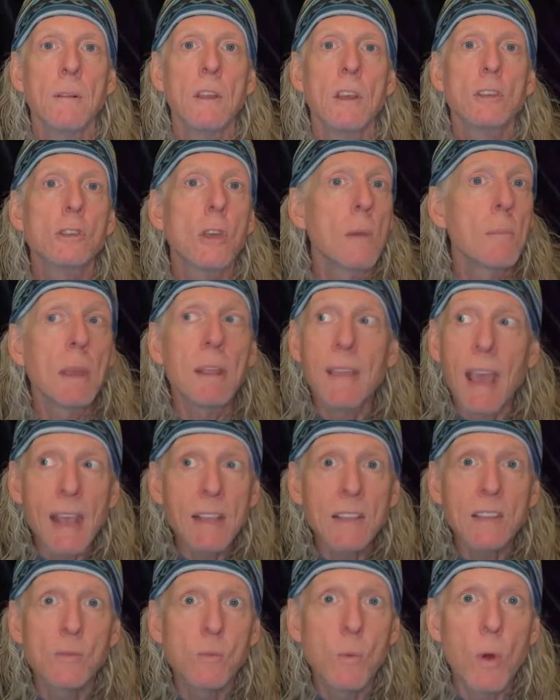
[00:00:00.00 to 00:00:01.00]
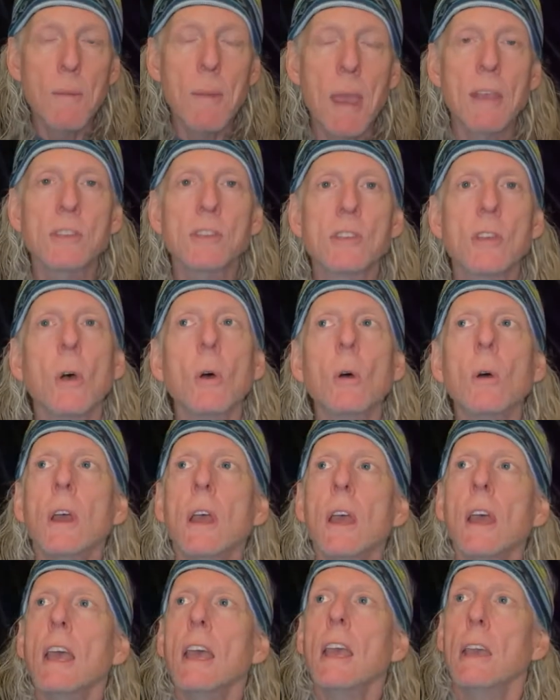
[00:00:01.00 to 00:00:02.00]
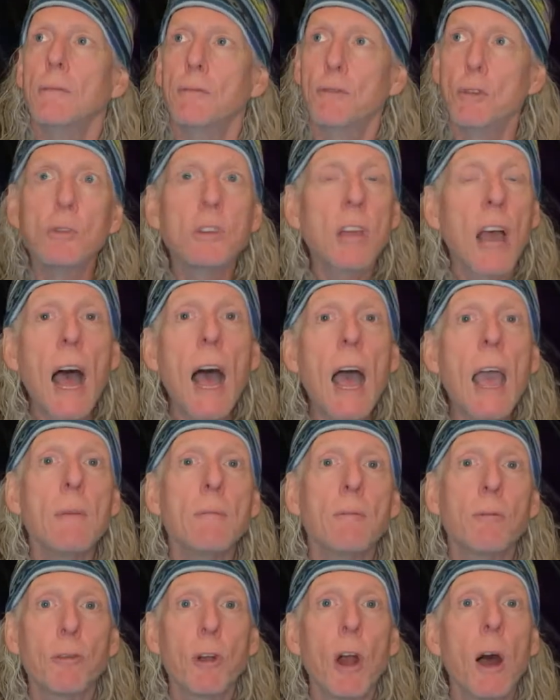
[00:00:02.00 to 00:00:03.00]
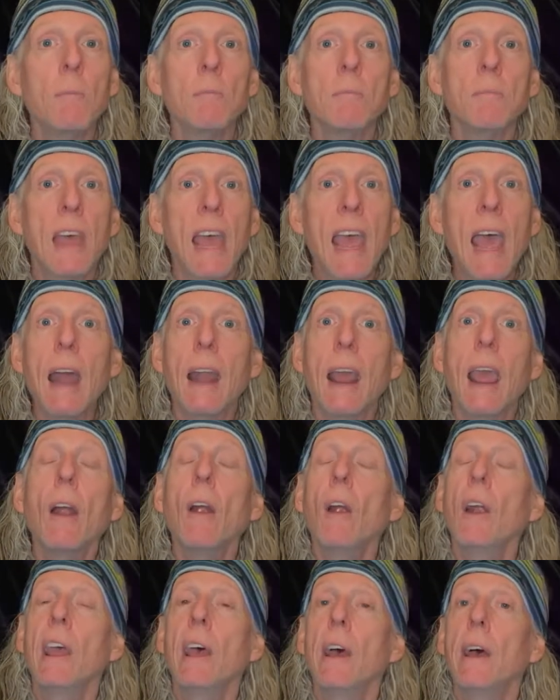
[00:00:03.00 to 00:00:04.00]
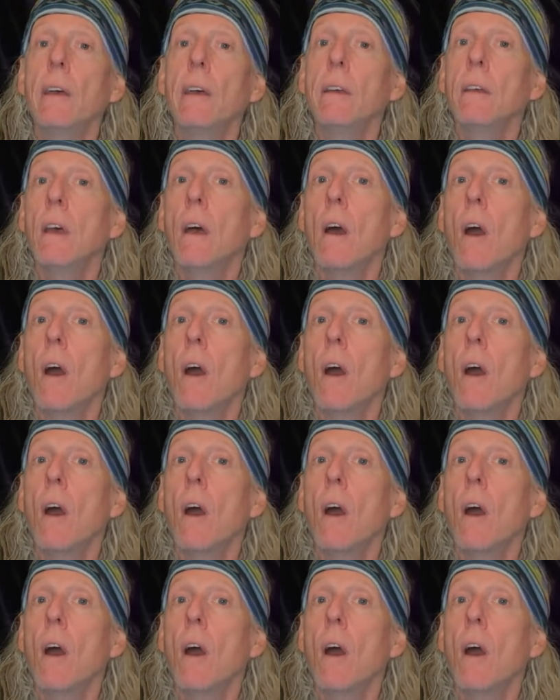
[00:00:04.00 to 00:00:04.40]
So, I mean, that's where I'm at. So if you time from that area